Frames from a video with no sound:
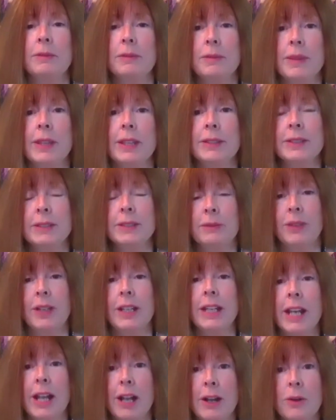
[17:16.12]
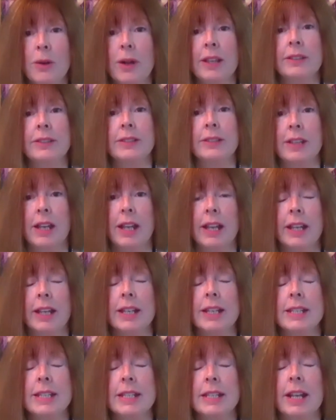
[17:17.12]
this video
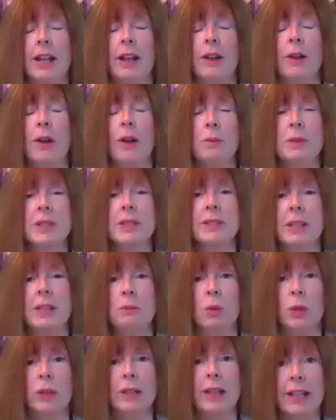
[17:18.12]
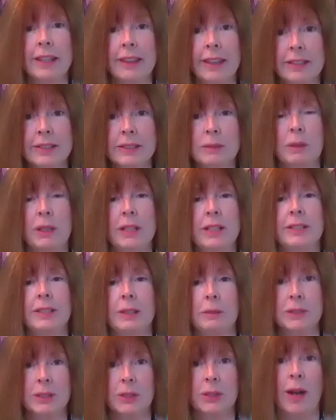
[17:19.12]
and hope to see more like this, please
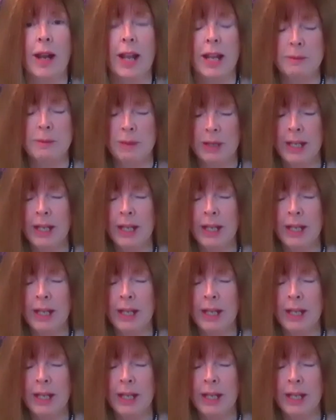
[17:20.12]
subscribe.